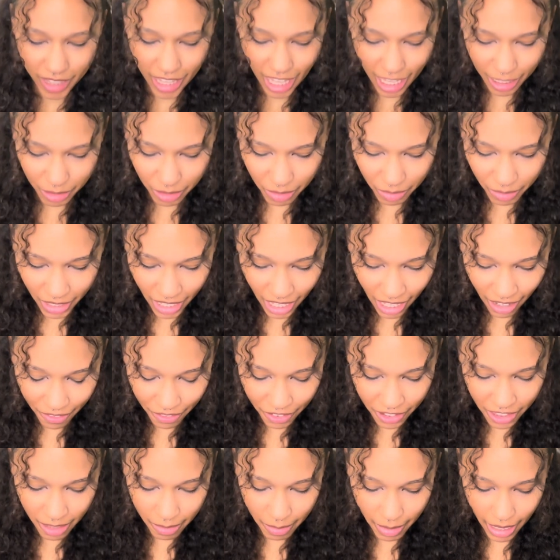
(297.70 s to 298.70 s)
that's what we have
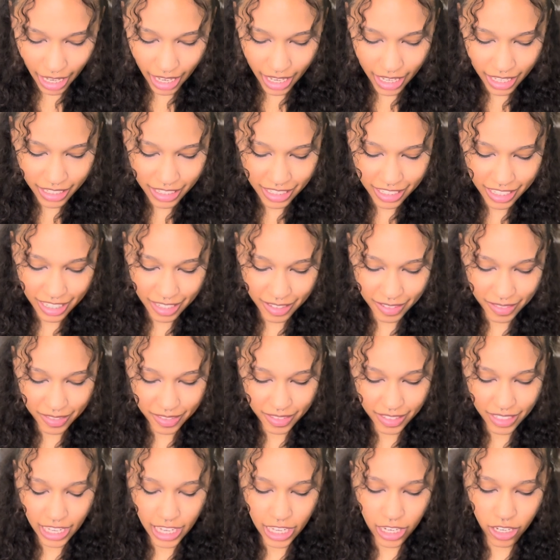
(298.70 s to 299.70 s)
for the mask.
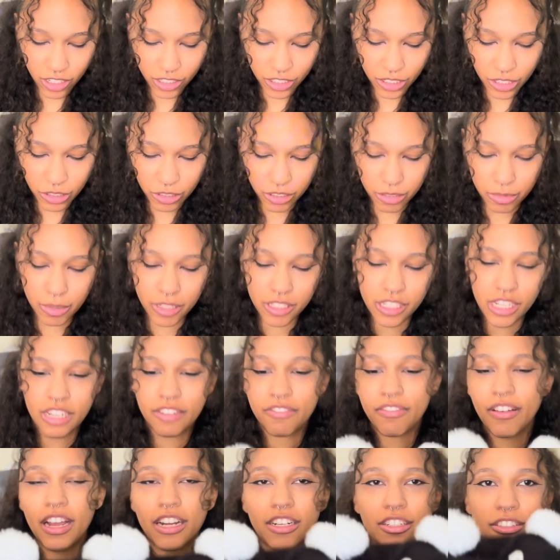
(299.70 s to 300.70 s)
It also smells like
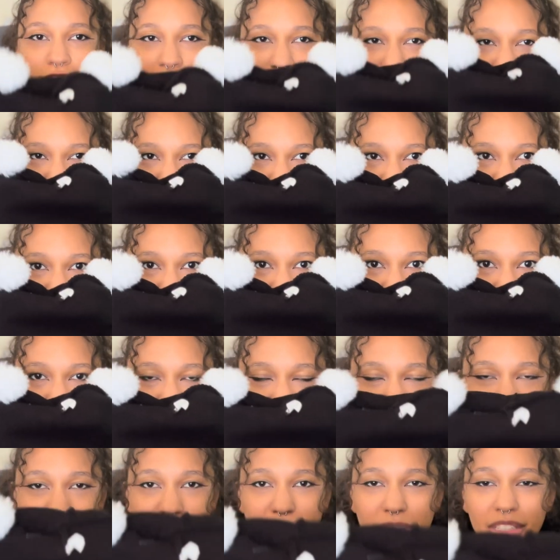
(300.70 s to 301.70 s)
factory.
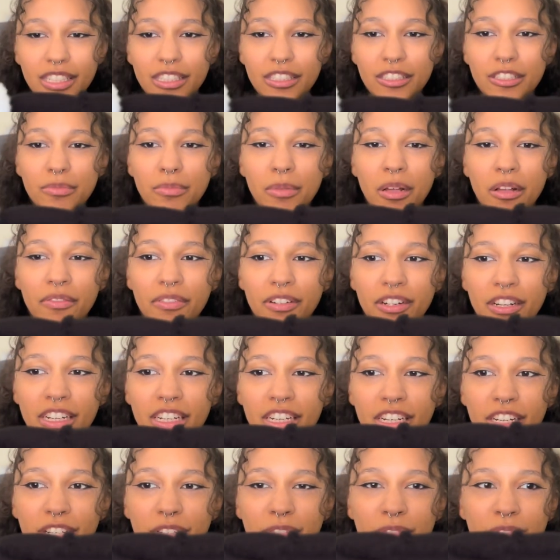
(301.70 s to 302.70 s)
Doesn't smell very
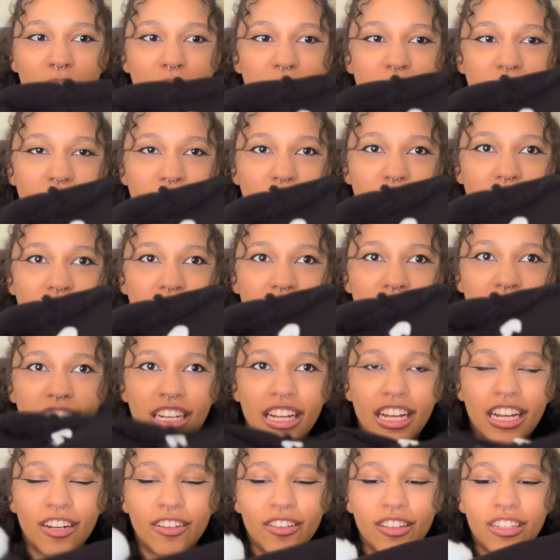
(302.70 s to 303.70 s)
good. Definitely need
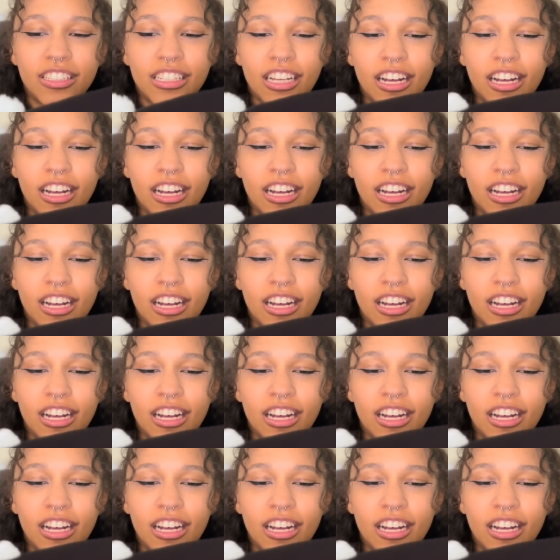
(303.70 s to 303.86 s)
to air this